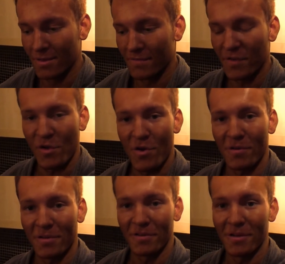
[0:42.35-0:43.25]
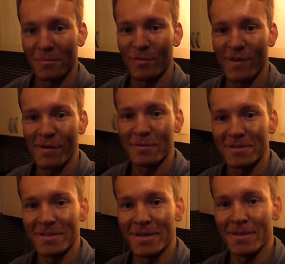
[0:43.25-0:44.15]
I think I got a good couple of
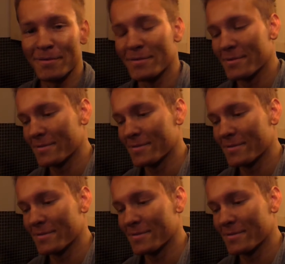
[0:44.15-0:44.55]
hours at the end,